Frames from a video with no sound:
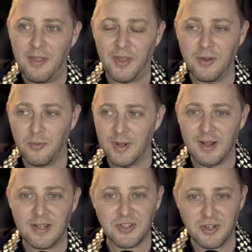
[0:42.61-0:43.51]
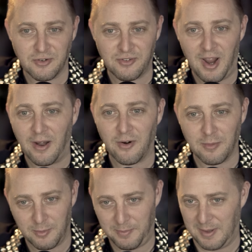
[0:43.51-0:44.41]
that you realize that you're
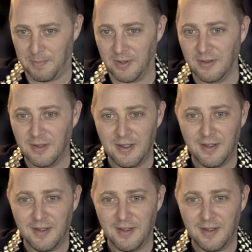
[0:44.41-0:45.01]
terrible people.